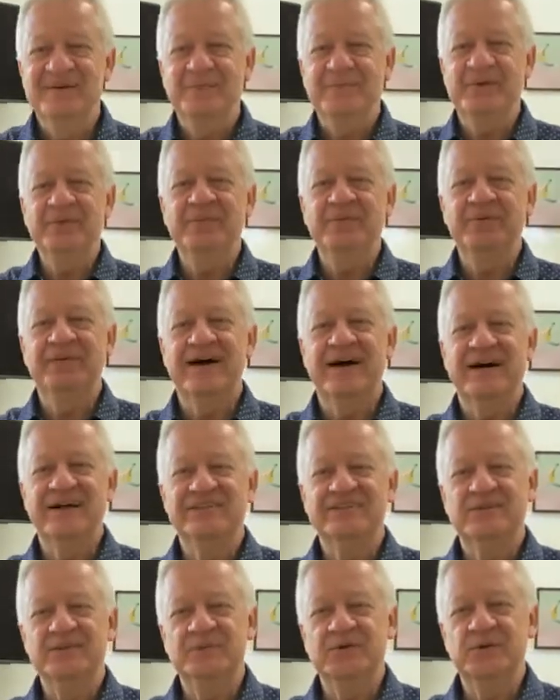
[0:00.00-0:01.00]
people
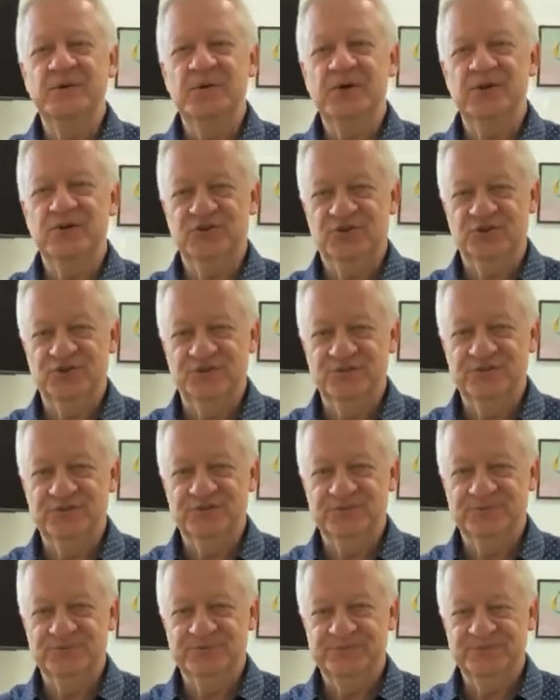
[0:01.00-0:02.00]
asking me
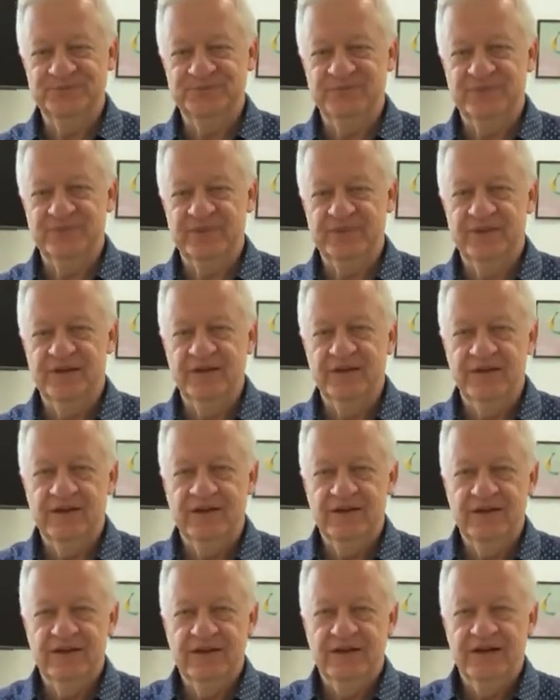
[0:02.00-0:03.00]
questions.
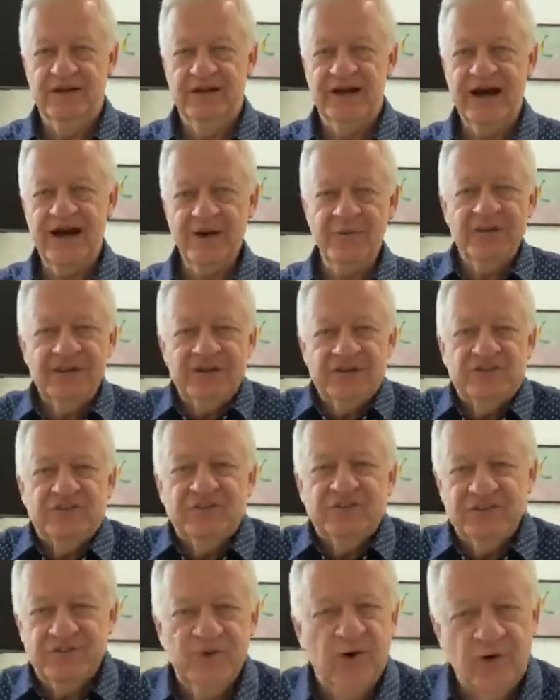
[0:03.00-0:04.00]
How can I
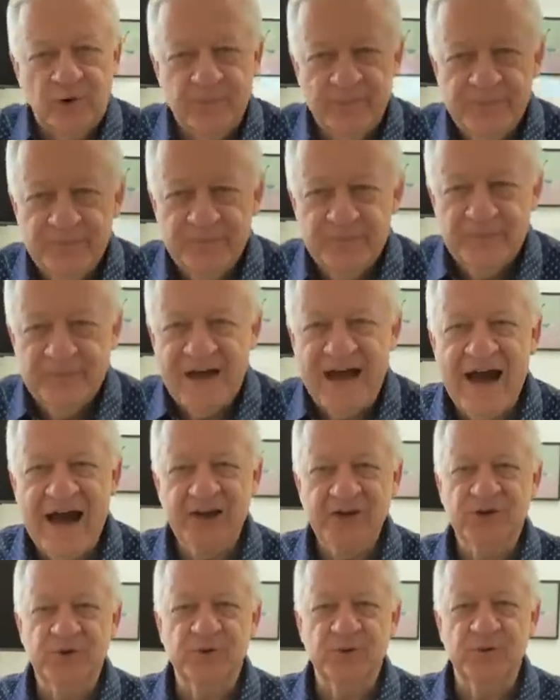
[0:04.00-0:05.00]
stop
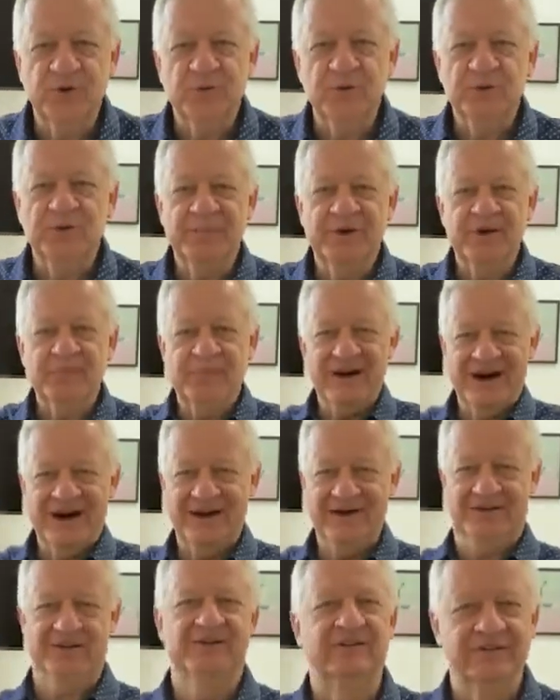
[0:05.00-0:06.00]
arguing with my
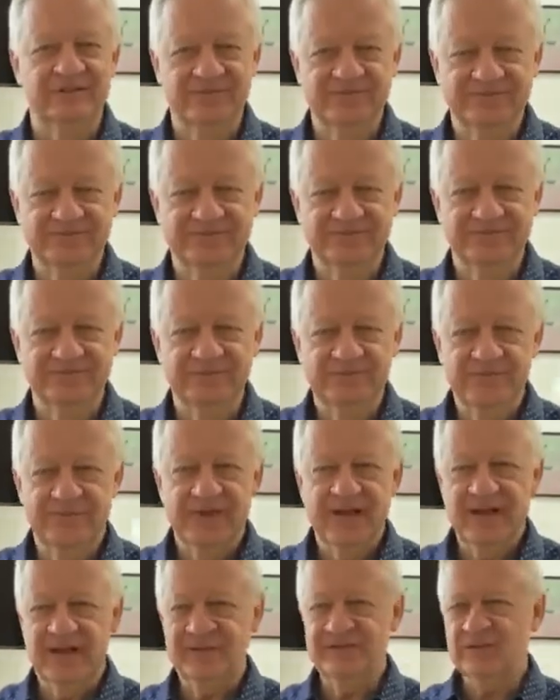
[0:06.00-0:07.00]
partner?
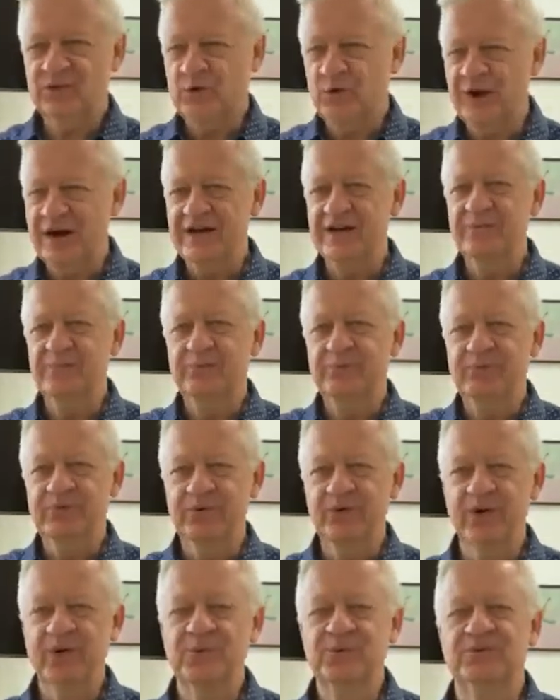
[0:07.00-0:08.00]
That's a quite a
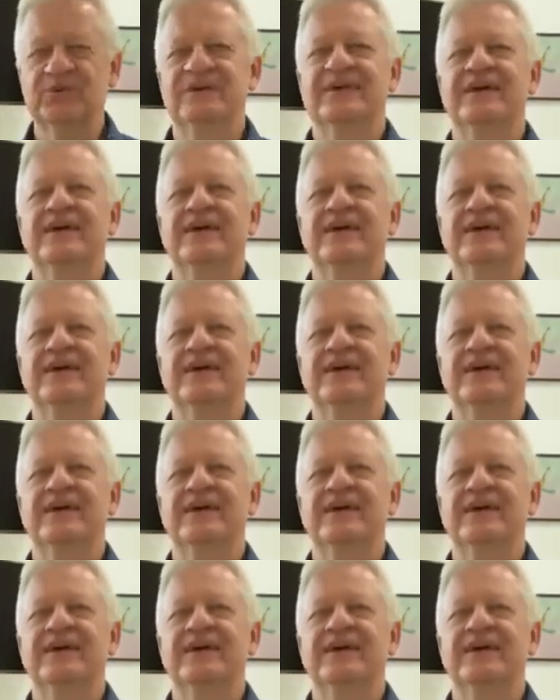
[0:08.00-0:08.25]
broad